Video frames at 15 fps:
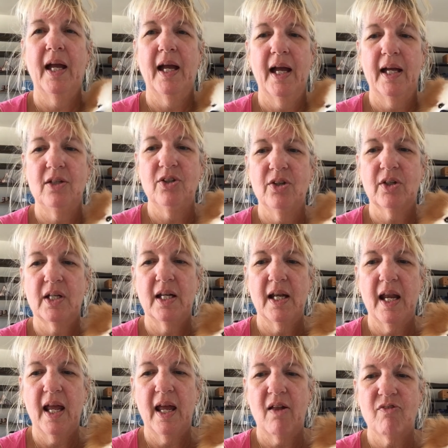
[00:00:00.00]
And you
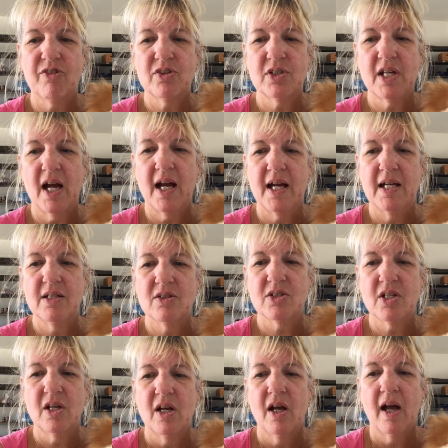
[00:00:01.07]
can advertise
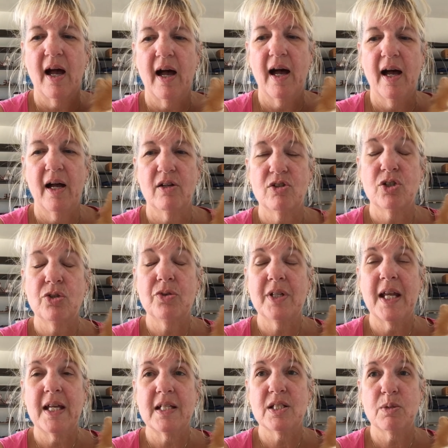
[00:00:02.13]
2
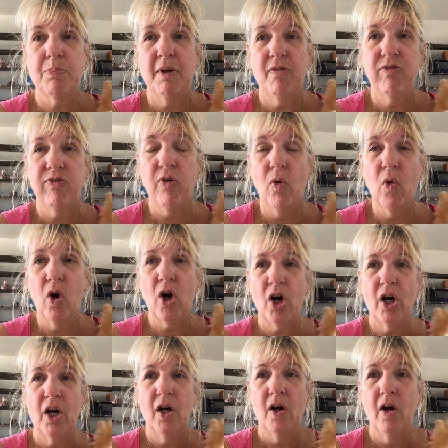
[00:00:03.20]
days
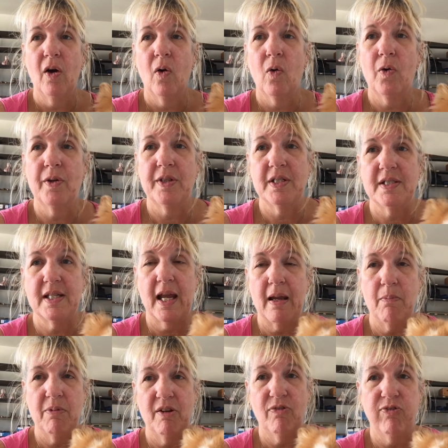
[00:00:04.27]
before or the day
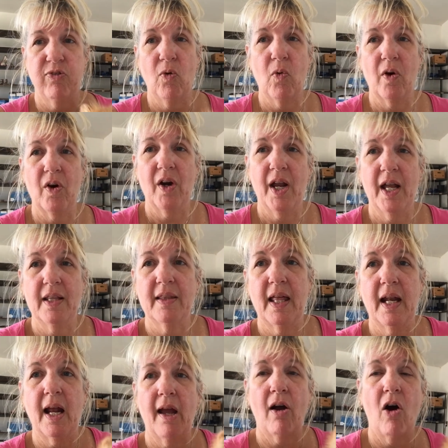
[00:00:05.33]
before. And then
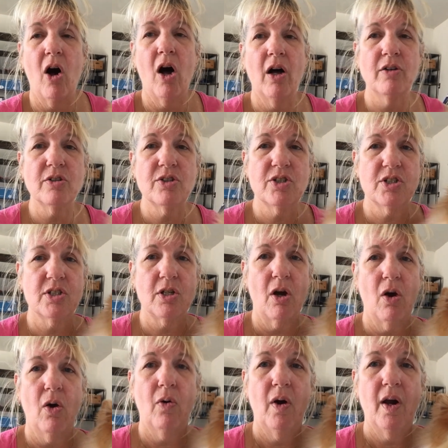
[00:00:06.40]
I also,